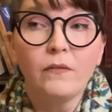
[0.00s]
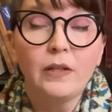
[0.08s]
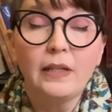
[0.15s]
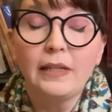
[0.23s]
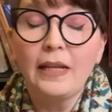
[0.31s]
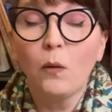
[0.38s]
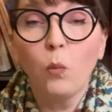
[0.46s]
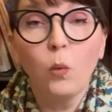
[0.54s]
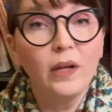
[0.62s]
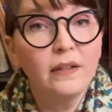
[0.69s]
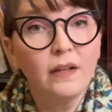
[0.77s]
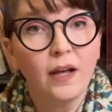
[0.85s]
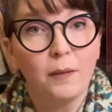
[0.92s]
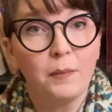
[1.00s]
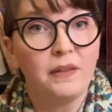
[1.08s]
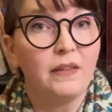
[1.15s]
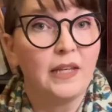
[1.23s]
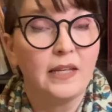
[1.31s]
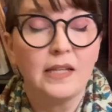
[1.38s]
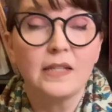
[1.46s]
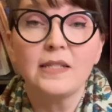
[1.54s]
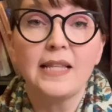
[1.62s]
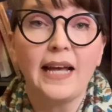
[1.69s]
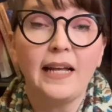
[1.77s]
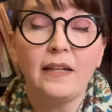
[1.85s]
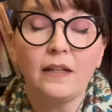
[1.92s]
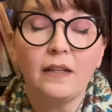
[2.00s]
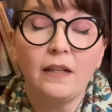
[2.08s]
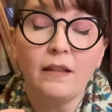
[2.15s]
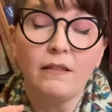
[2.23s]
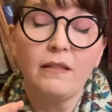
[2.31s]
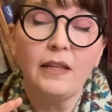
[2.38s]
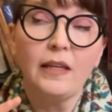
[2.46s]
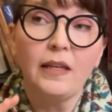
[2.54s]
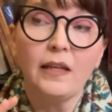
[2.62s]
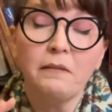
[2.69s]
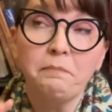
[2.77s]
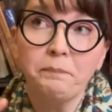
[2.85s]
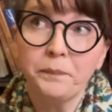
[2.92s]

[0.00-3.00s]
Now, one common thing is that the